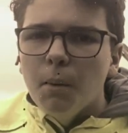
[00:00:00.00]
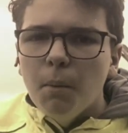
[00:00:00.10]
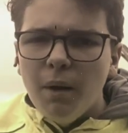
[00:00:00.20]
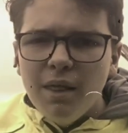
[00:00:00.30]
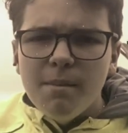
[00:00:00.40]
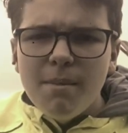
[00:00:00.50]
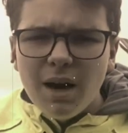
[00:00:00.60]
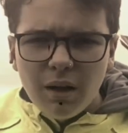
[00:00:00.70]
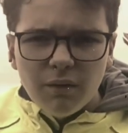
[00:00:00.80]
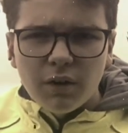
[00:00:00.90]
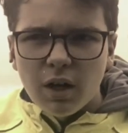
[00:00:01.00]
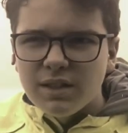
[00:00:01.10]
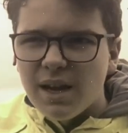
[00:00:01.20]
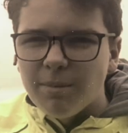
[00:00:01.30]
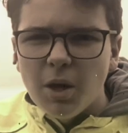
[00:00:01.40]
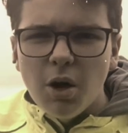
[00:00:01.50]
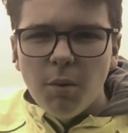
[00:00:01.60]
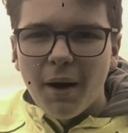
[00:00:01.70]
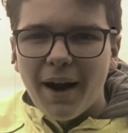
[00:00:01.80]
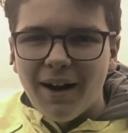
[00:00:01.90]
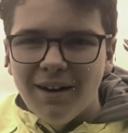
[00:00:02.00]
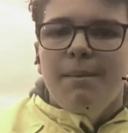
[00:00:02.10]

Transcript: We're in the middle of goddamn nowhere.